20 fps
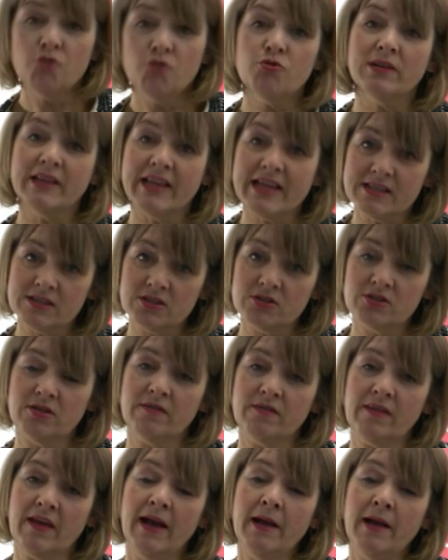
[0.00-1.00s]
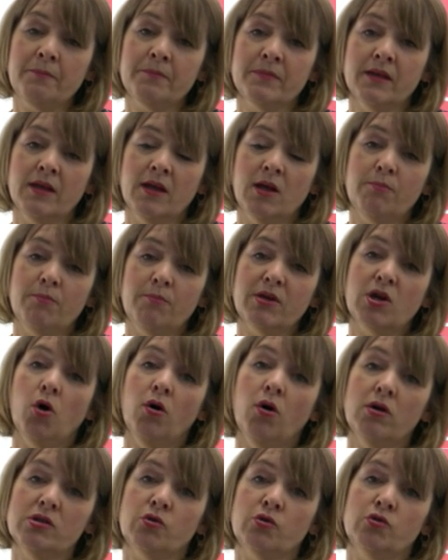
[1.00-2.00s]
Related to that, because